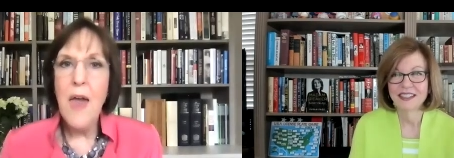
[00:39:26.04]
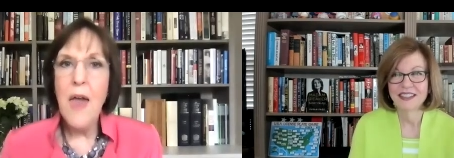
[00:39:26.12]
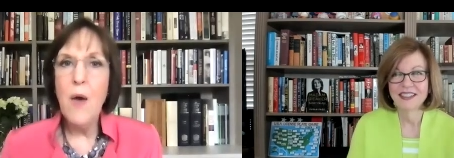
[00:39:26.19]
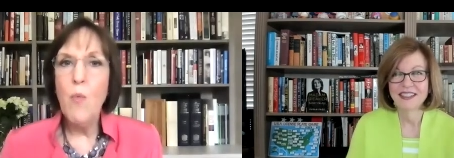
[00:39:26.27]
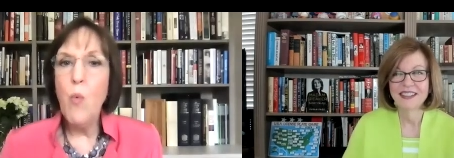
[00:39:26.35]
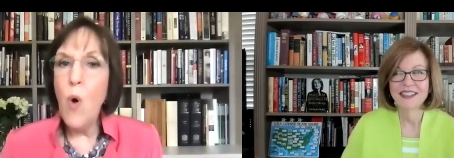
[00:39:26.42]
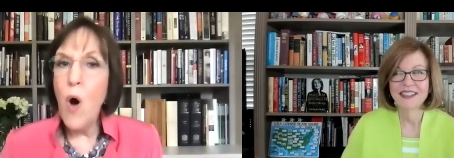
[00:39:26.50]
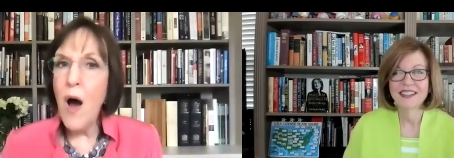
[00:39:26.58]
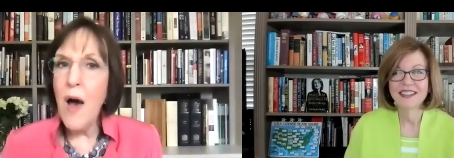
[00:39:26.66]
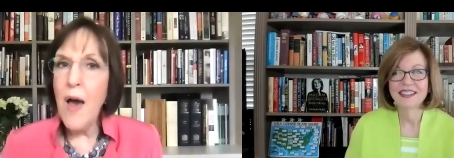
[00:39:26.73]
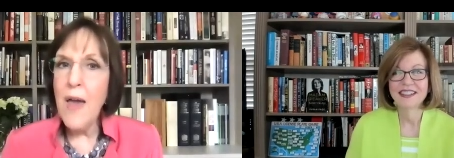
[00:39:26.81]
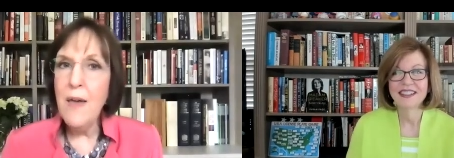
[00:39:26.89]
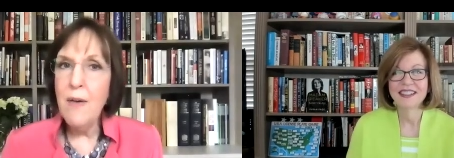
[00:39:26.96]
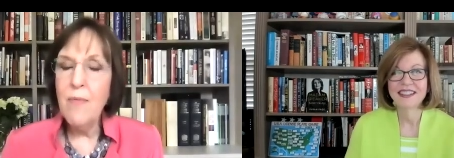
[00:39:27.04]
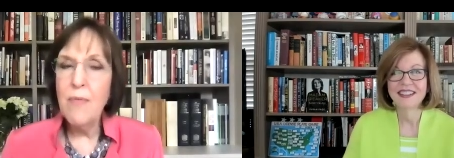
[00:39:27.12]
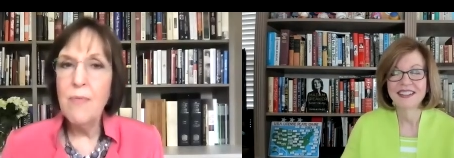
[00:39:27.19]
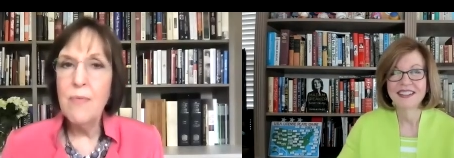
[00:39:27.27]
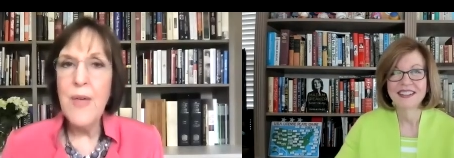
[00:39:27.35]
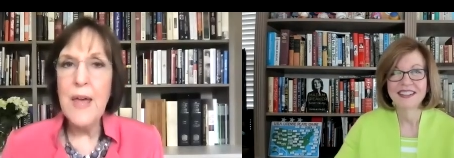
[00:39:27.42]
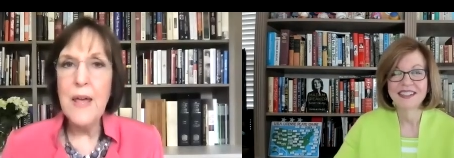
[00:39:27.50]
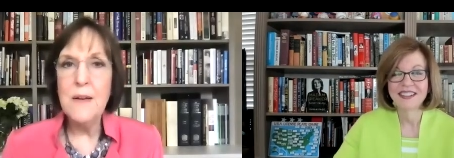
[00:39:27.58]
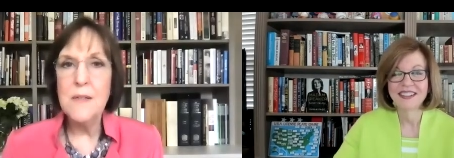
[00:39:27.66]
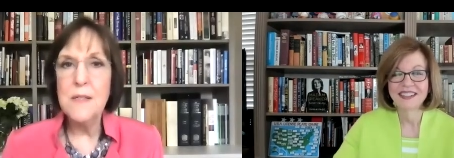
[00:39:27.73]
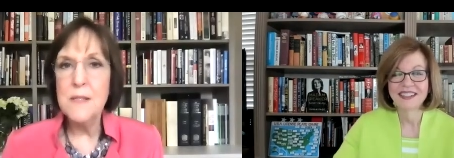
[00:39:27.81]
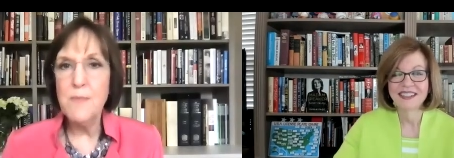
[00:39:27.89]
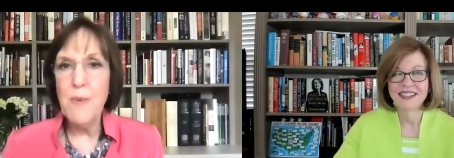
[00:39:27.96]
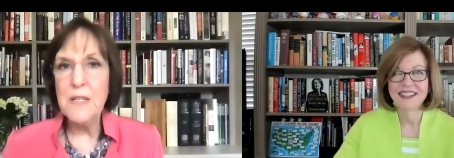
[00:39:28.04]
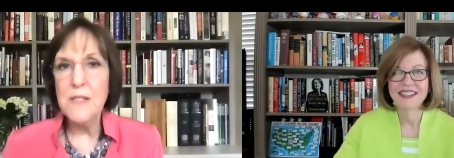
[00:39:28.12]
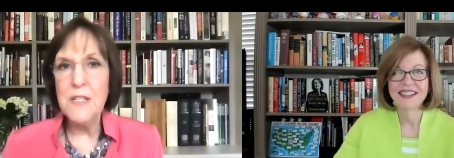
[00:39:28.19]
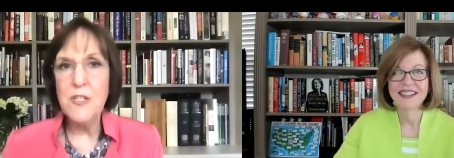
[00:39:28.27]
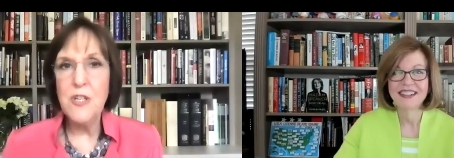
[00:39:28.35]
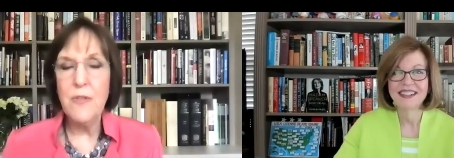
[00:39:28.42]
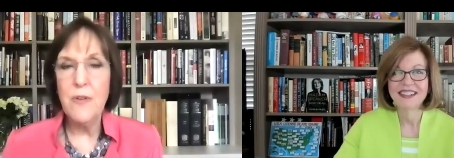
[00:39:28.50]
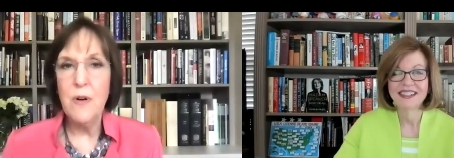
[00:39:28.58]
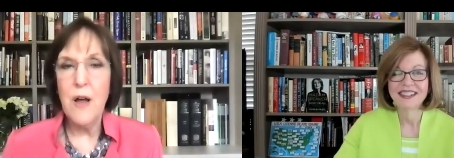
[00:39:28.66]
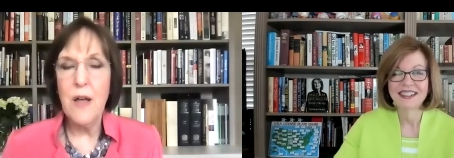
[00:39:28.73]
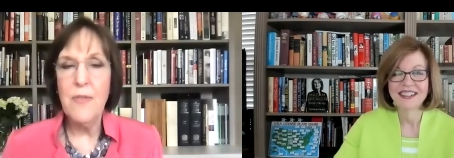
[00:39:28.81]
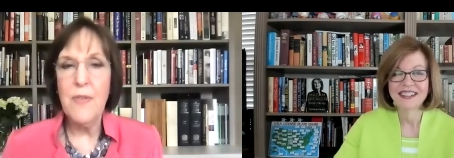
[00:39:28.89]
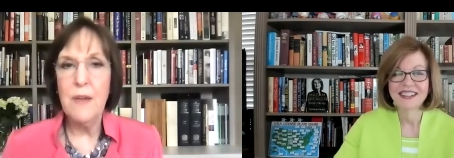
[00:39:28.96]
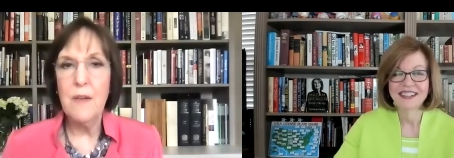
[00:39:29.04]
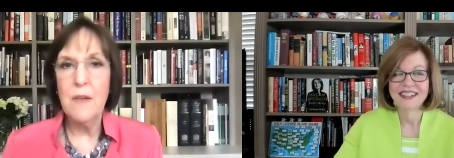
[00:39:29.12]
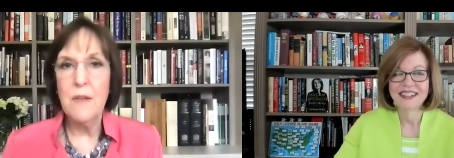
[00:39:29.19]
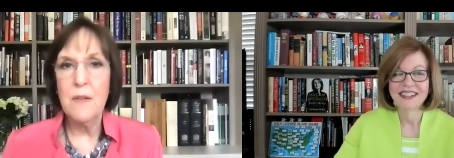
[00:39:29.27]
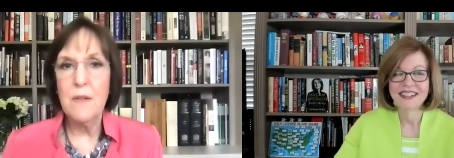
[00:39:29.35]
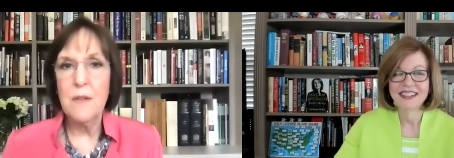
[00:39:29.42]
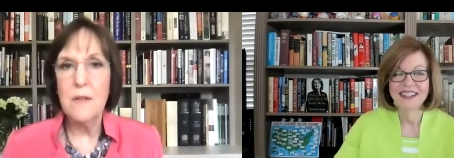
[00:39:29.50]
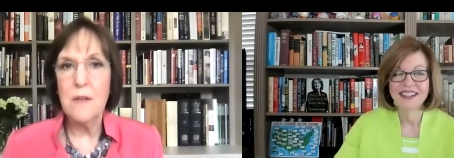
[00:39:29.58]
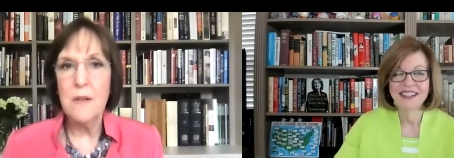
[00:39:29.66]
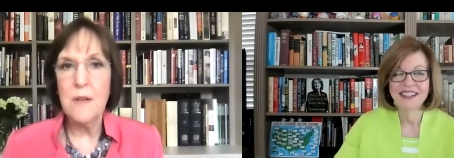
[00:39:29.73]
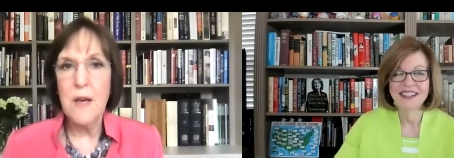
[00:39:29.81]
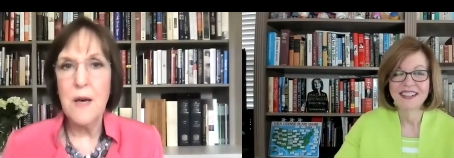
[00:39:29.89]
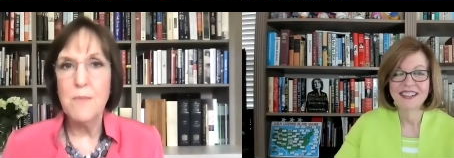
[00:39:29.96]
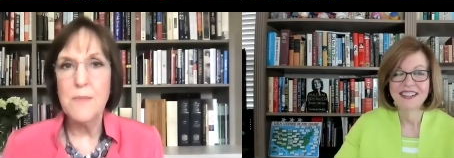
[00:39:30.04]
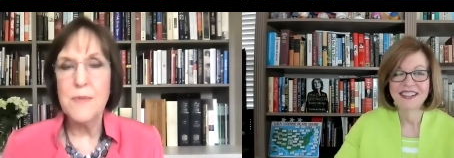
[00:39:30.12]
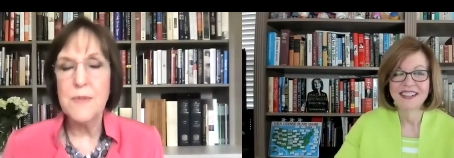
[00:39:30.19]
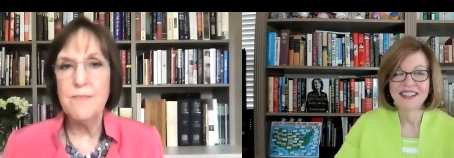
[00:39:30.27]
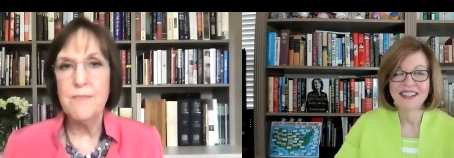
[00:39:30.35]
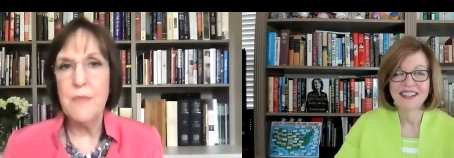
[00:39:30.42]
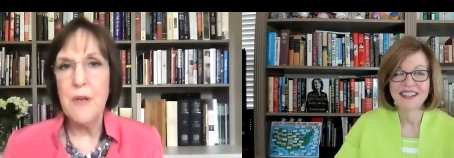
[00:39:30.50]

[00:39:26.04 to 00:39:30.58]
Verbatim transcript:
Speaker 1: And why they despised each other, I think, comes